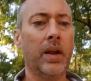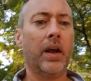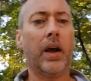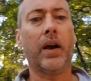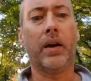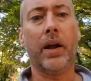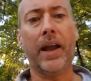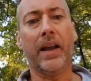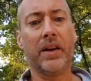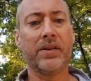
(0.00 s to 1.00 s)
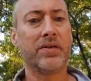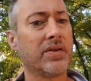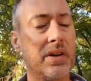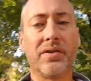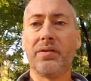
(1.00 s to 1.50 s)
And
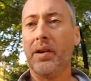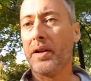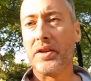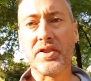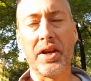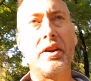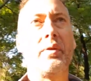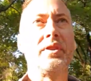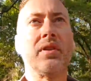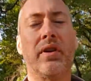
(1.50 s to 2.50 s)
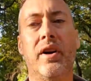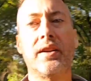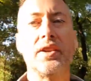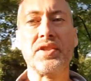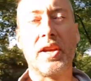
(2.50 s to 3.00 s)
continuing to learn,
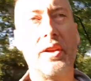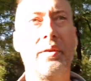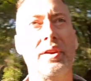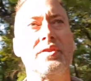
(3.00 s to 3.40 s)
continuing